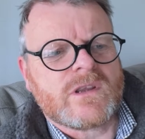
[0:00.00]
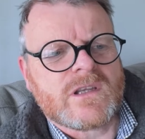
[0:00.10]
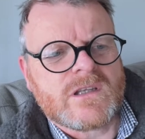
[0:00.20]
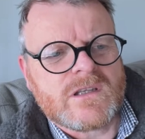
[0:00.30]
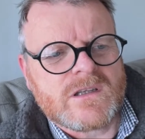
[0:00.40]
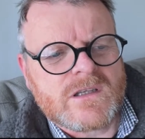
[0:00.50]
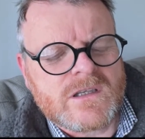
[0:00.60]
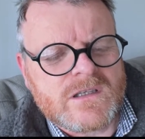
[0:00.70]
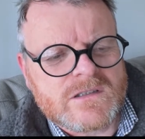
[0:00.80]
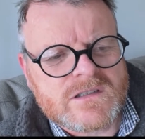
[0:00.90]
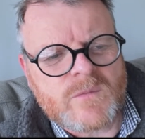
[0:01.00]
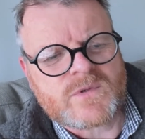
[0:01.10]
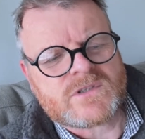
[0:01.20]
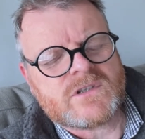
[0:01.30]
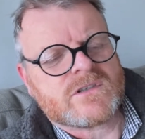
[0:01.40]
the
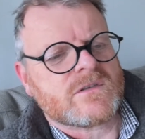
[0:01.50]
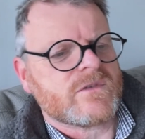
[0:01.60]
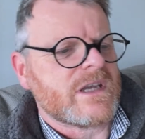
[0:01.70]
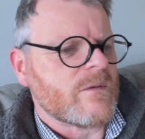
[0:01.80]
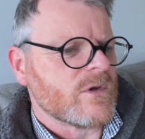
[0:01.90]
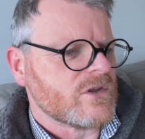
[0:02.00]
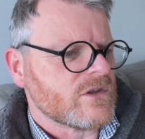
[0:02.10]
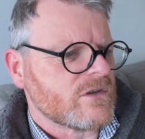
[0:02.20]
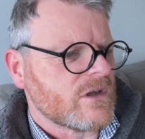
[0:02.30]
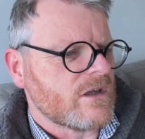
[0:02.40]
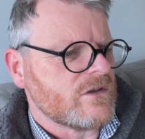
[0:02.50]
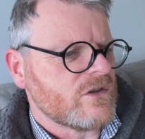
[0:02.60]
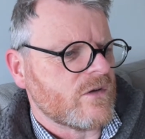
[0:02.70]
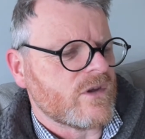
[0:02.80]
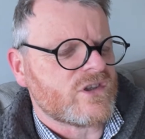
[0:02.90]
substance of the image and you
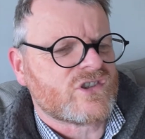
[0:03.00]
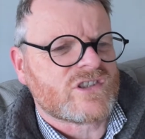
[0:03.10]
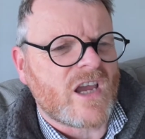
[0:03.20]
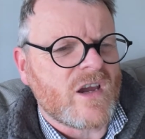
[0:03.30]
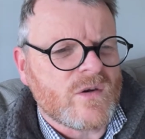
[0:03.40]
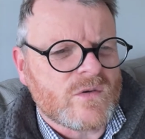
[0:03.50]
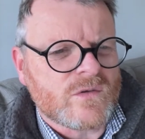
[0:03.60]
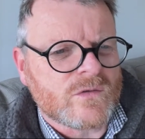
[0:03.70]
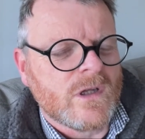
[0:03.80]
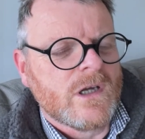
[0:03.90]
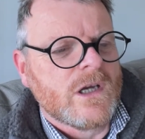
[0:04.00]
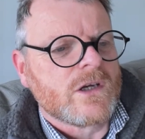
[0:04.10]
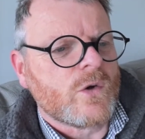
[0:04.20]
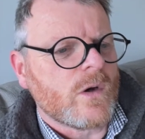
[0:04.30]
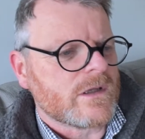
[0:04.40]
know, the tonal
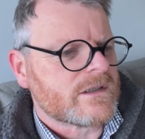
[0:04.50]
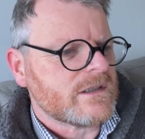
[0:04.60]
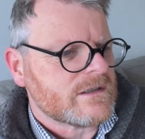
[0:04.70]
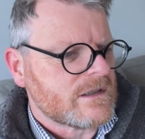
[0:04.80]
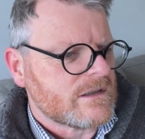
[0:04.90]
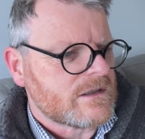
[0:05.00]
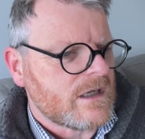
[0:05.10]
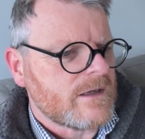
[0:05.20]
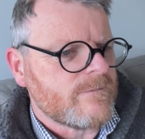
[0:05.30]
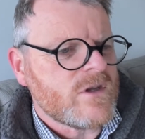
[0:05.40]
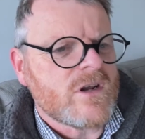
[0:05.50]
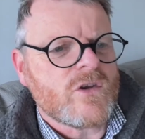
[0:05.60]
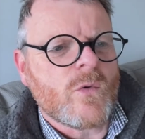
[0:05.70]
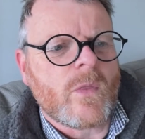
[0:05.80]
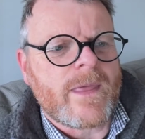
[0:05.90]
qualities and, you know,
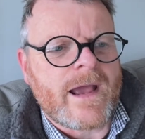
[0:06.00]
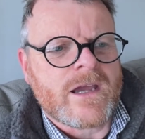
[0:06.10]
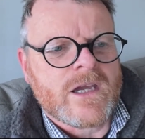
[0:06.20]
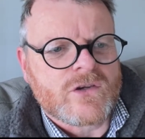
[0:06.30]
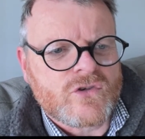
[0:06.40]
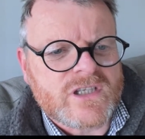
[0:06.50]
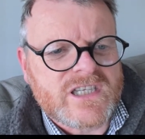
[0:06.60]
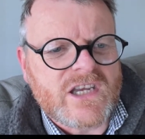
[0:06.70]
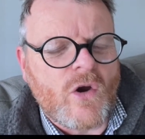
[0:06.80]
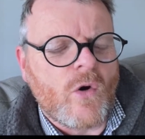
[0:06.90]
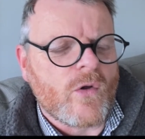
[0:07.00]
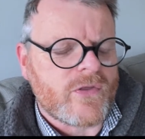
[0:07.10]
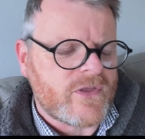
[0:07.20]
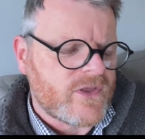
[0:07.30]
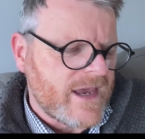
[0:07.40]
you want that gritty,
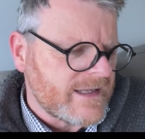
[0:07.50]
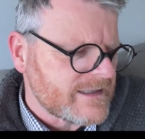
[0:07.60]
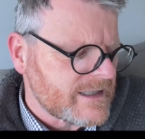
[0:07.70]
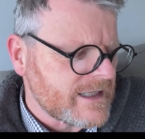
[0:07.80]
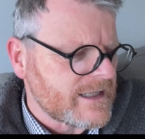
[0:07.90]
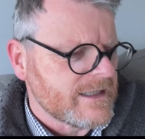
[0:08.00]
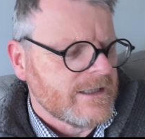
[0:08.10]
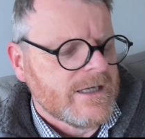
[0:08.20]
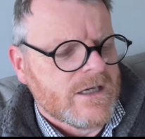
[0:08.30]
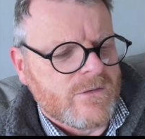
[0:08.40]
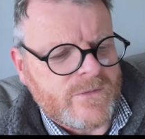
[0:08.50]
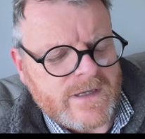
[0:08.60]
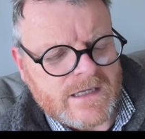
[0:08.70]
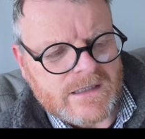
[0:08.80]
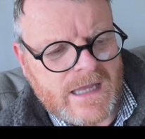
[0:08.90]
authentic
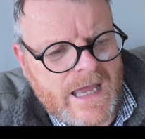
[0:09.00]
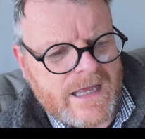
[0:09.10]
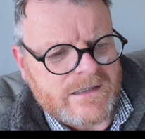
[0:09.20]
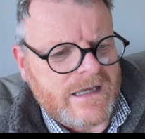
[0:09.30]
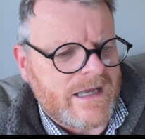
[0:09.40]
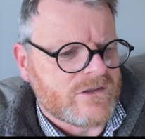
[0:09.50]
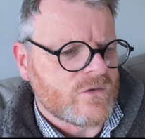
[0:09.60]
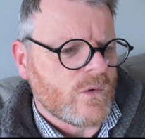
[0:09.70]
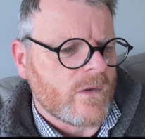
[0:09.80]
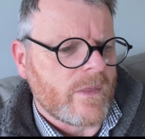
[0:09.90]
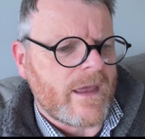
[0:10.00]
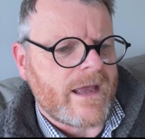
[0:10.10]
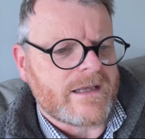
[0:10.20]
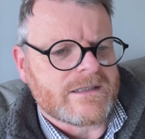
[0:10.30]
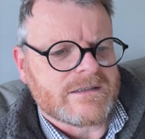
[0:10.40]
feel and you want
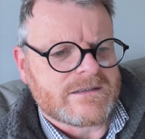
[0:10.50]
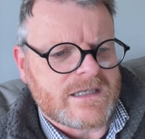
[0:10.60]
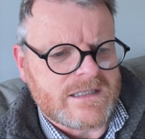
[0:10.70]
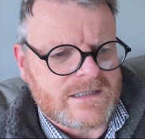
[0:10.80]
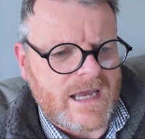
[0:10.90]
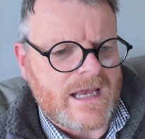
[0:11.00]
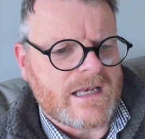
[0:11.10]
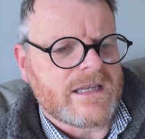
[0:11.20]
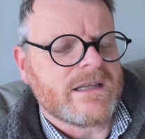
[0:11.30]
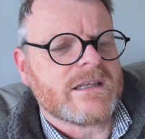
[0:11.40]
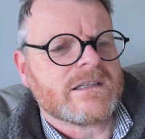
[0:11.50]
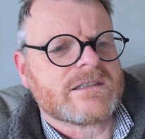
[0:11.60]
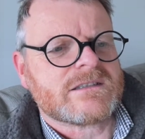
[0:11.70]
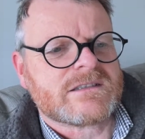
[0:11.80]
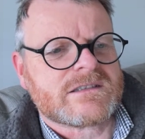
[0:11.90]
that detail in the
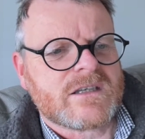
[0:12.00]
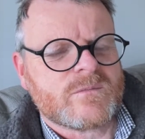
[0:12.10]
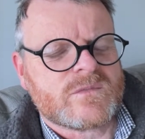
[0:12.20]
sub...